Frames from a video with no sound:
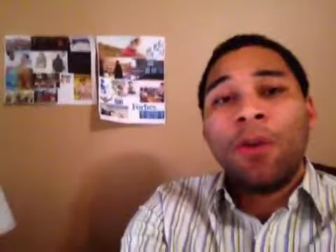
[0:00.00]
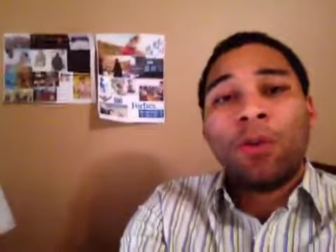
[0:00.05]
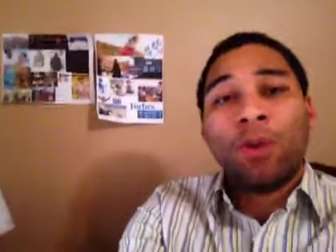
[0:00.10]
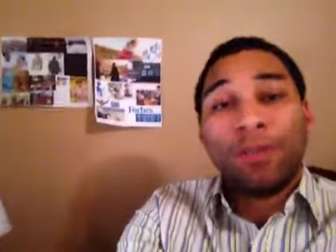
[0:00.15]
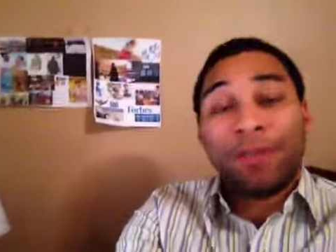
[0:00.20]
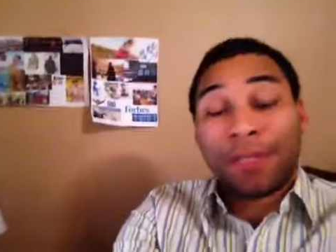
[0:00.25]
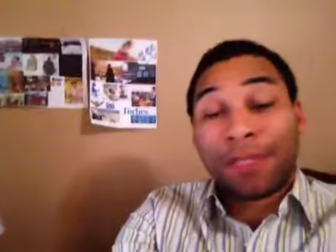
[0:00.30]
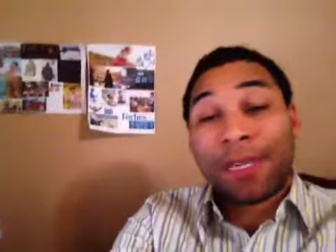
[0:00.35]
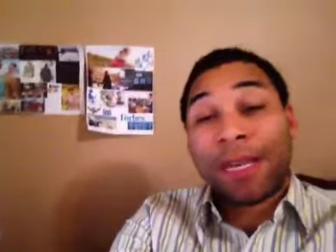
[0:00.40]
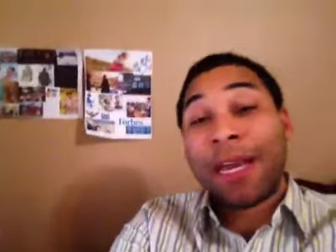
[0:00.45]

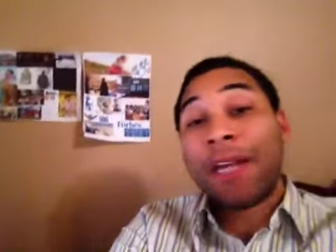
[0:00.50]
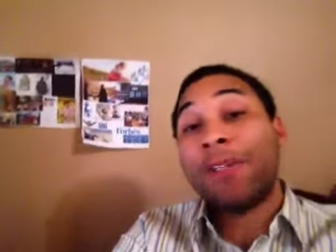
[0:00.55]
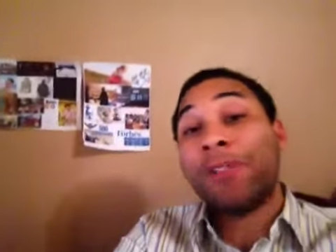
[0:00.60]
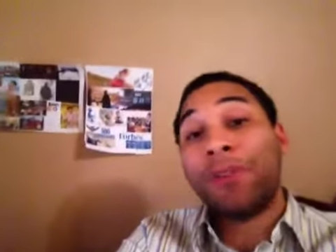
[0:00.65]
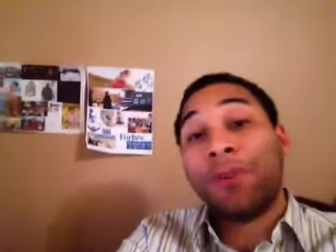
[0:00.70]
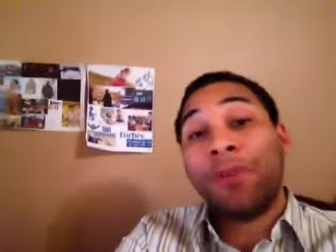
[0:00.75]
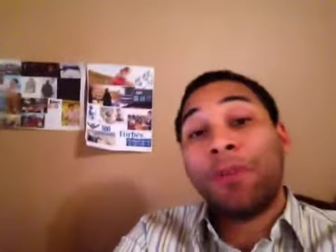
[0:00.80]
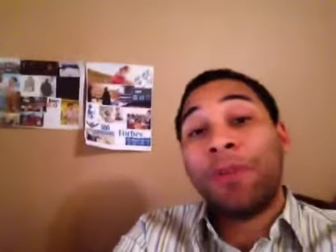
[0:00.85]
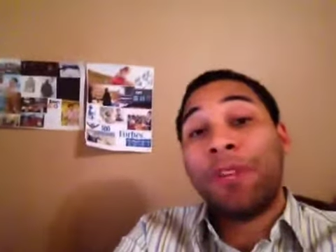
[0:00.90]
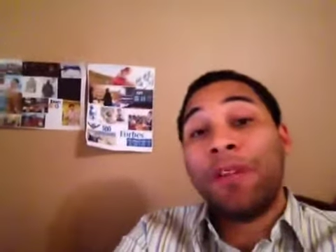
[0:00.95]
we've
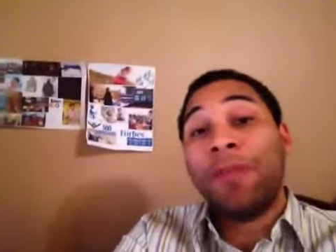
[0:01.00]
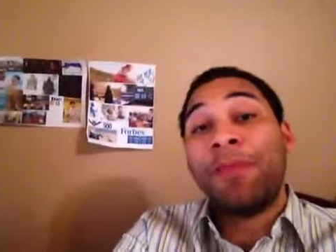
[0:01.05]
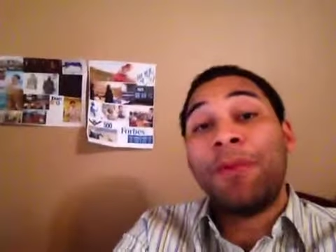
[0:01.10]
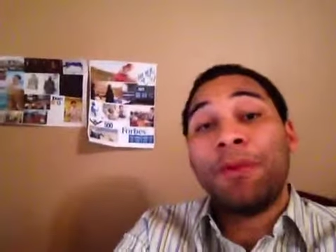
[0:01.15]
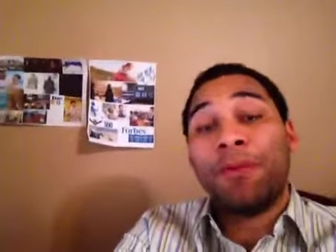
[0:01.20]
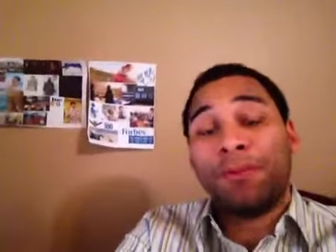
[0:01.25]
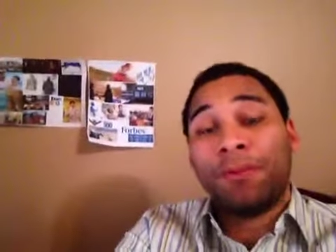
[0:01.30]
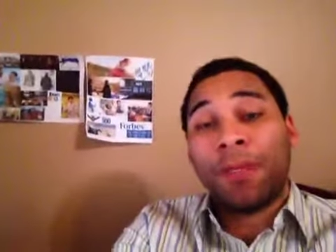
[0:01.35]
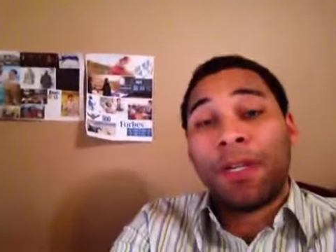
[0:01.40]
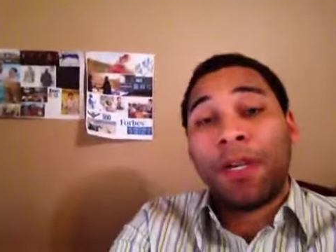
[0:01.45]
scheduled
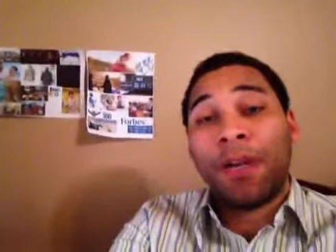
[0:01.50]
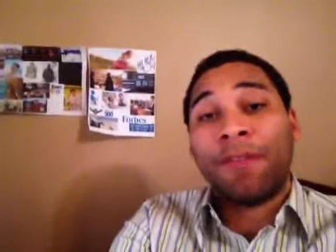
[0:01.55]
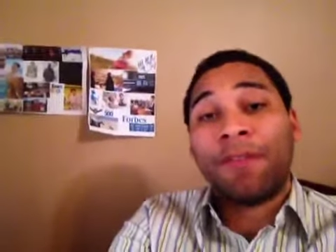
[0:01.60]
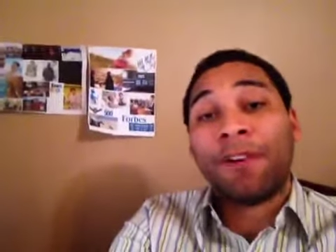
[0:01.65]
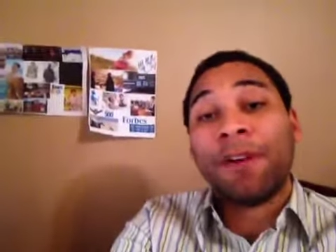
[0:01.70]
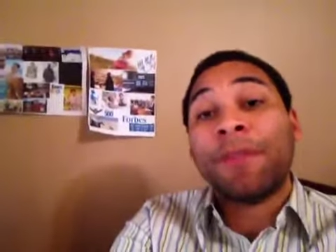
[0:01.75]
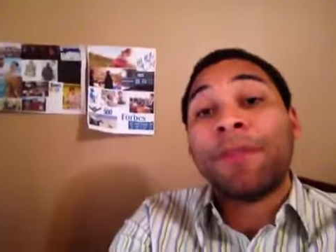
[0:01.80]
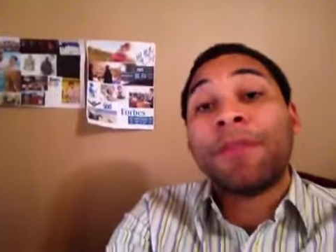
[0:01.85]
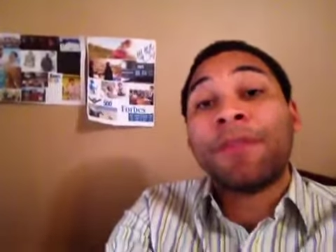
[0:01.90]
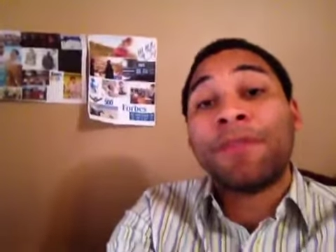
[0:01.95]
people
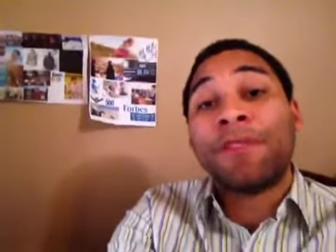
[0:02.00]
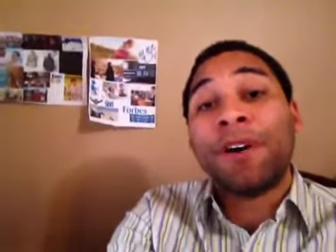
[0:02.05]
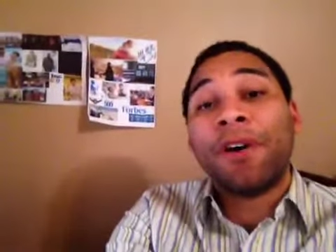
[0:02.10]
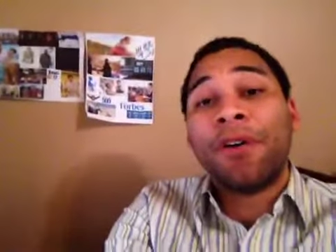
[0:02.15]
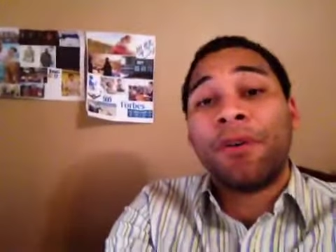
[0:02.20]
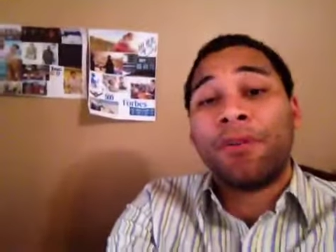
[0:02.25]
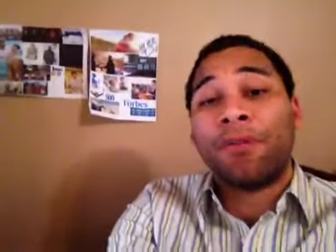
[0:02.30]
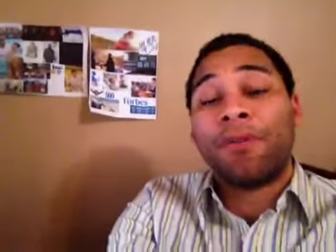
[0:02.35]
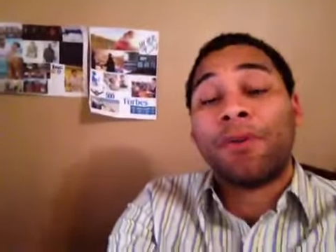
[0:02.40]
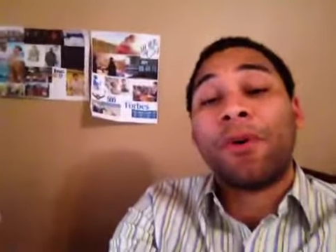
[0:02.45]
from the
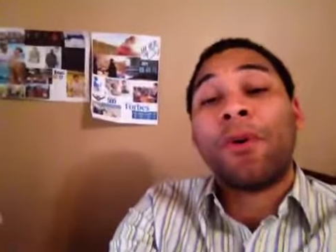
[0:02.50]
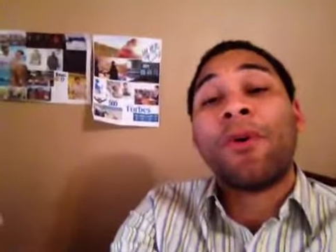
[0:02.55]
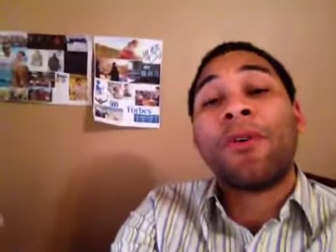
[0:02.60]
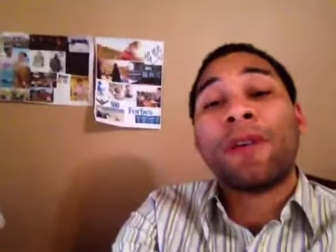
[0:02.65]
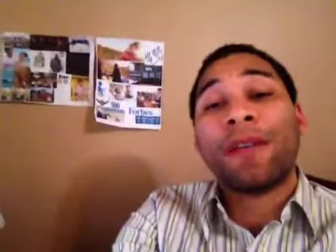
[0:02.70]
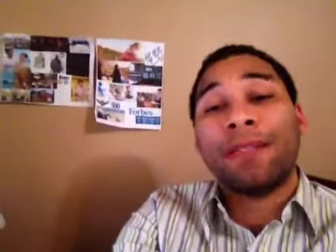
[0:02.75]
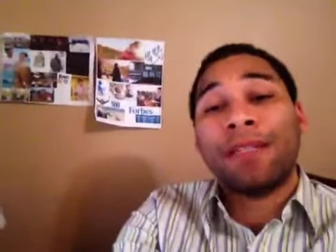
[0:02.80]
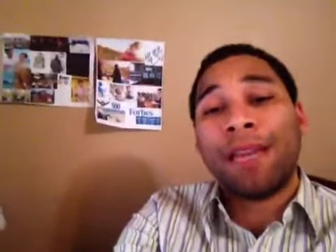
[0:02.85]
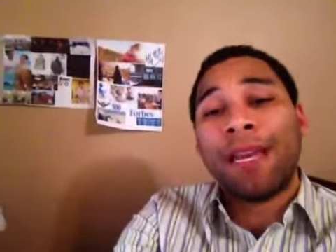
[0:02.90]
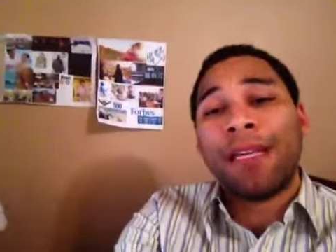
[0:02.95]
phone for
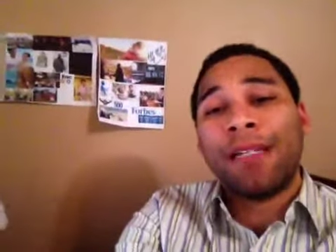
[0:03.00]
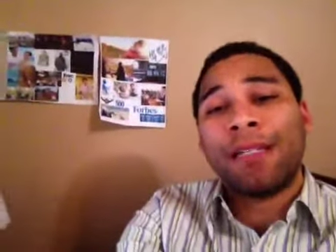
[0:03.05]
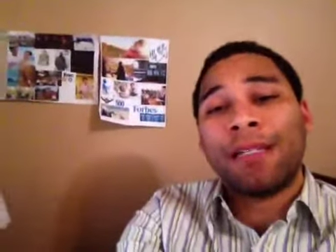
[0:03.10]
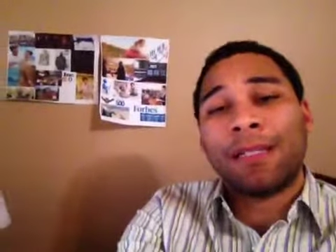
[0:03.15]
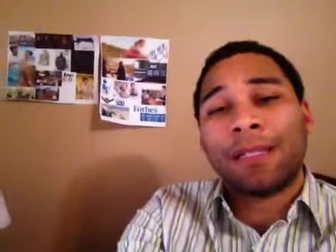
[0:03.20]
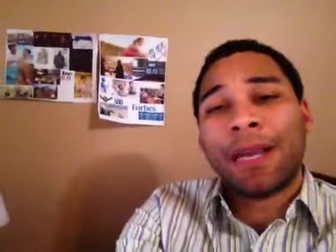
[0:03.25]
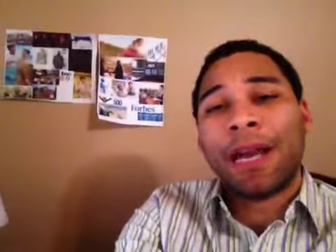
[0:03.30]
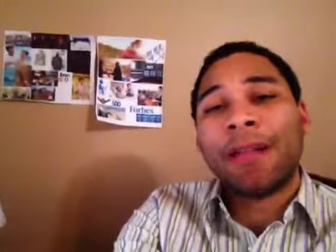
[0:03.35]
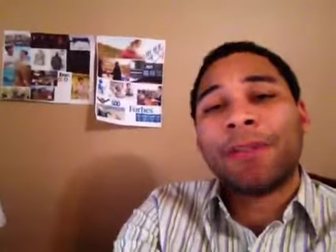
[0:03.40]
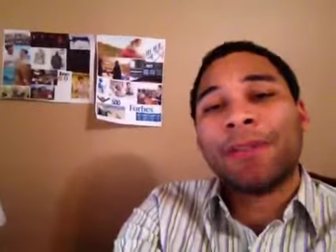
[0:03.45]

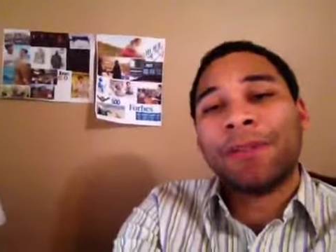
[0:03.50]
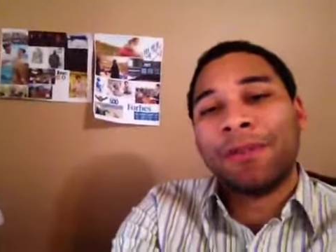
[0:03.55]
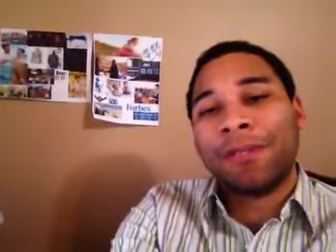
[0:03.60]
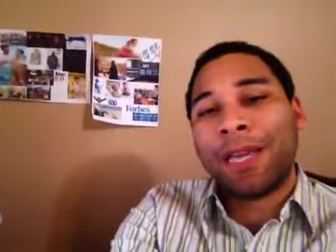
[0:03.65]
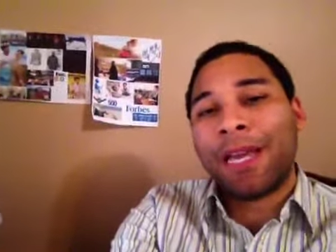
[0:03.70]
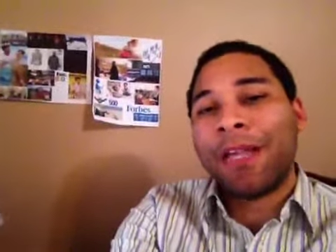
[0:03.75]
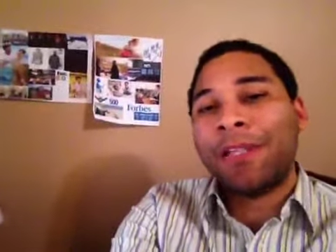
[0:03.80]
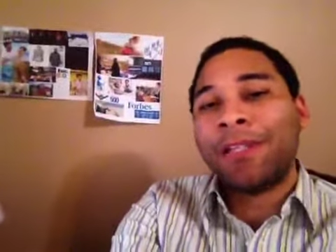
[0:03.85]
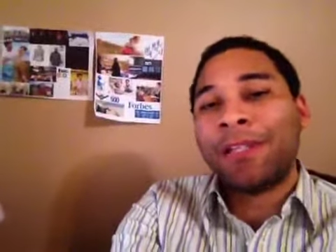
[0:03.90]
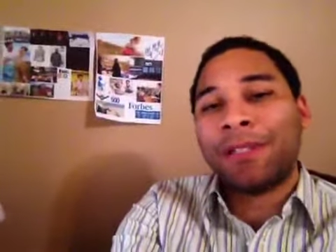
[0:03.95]
orientations,
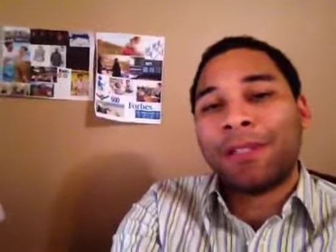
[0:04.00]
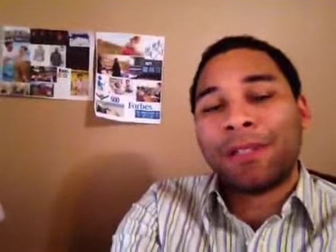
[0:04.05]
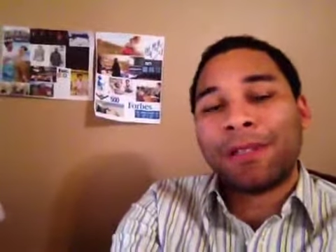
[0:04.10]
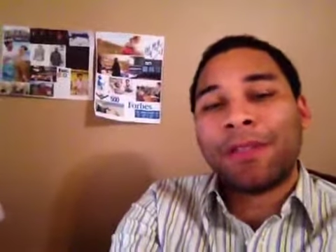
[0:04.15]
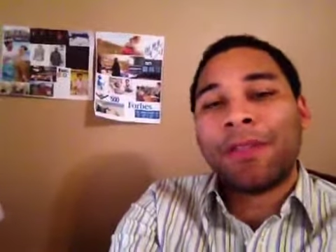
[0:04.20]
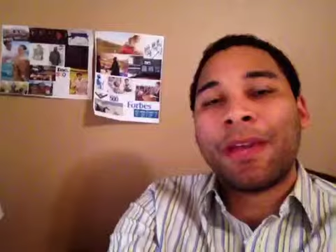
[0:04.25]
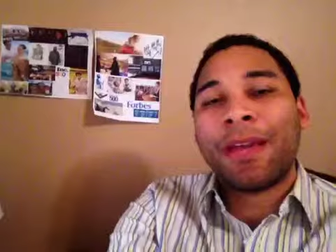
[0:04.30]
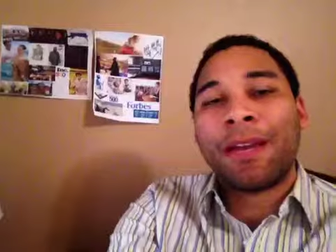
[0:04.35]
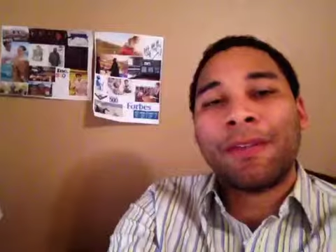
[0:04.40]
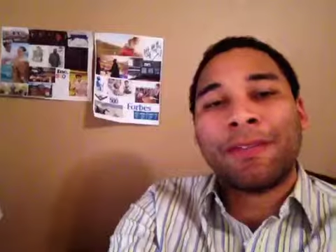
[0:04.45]
consultations
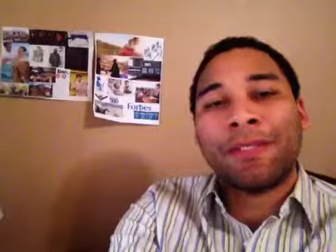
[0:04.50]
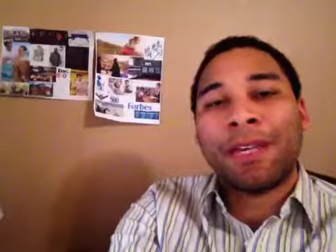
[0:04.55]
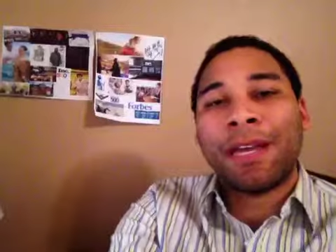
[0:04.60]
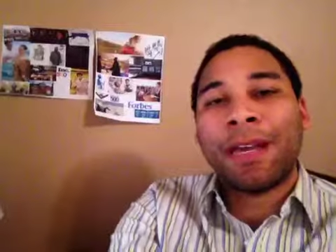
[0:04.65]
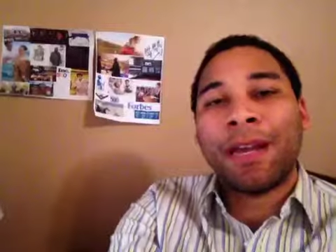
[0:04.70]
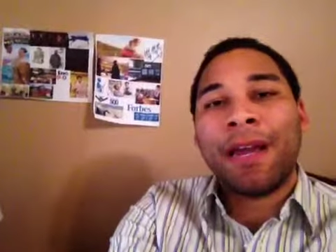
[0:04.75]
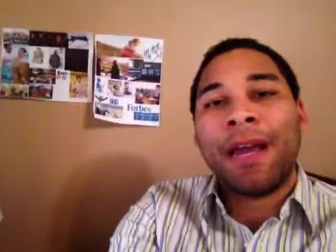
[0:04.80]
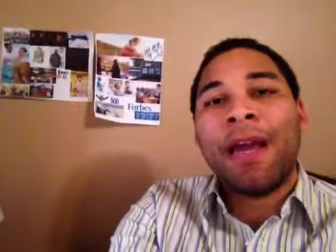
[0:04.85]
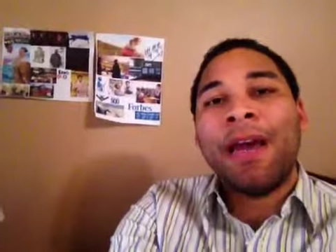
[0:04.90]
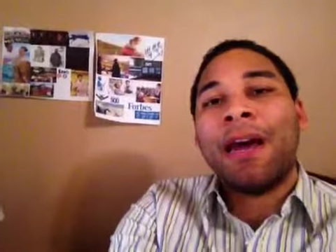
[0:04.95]
that have
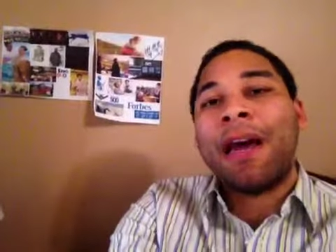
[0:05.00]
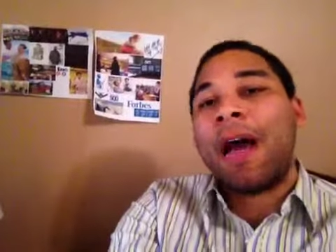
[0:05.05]
said,